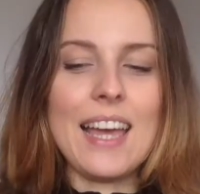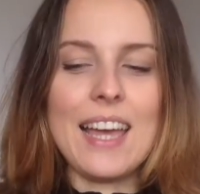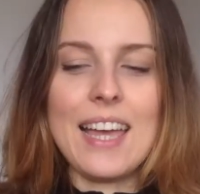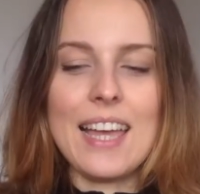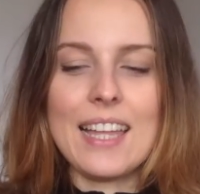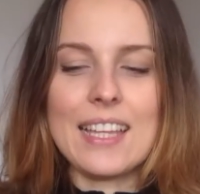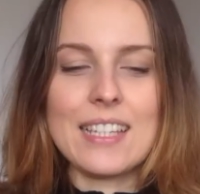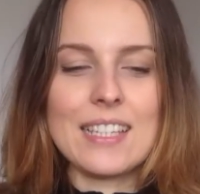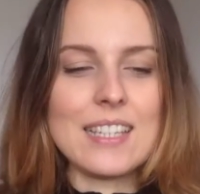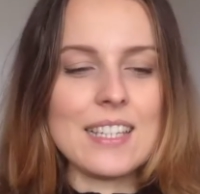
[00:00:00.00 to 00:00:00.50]

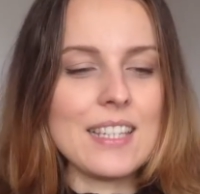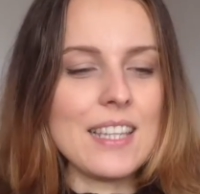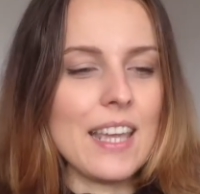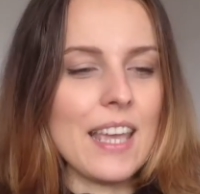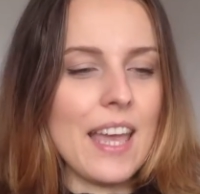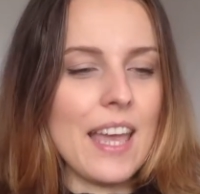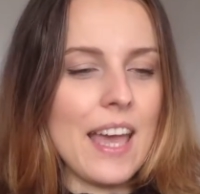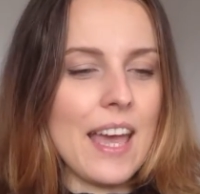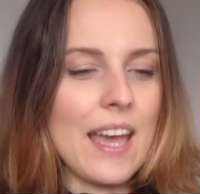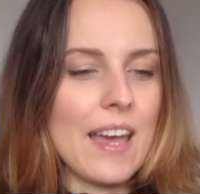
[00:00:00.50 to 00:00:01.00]
and
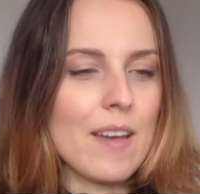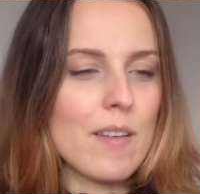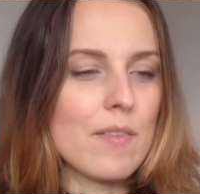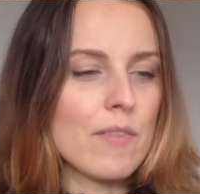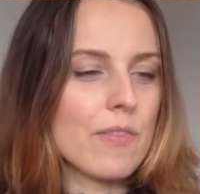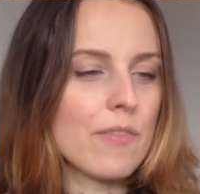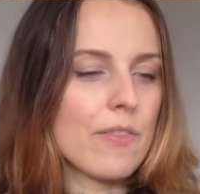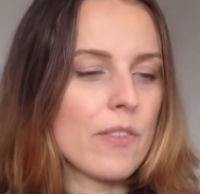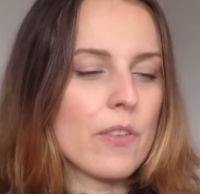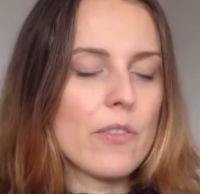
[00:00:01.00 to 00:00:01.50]
they
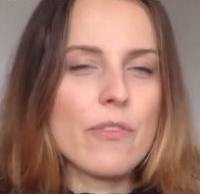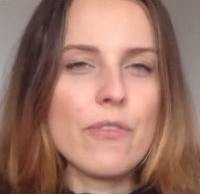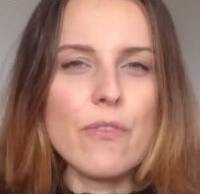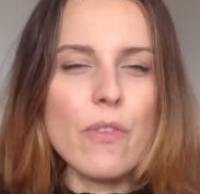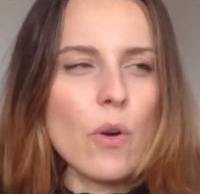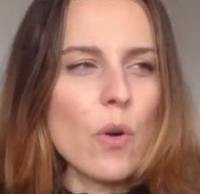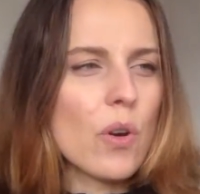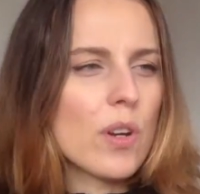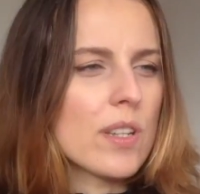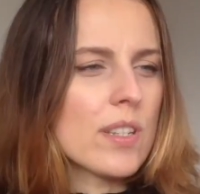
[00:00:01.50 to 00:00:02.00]
have
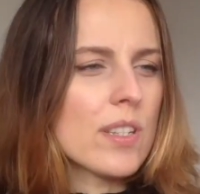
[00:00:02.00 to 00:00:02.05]
four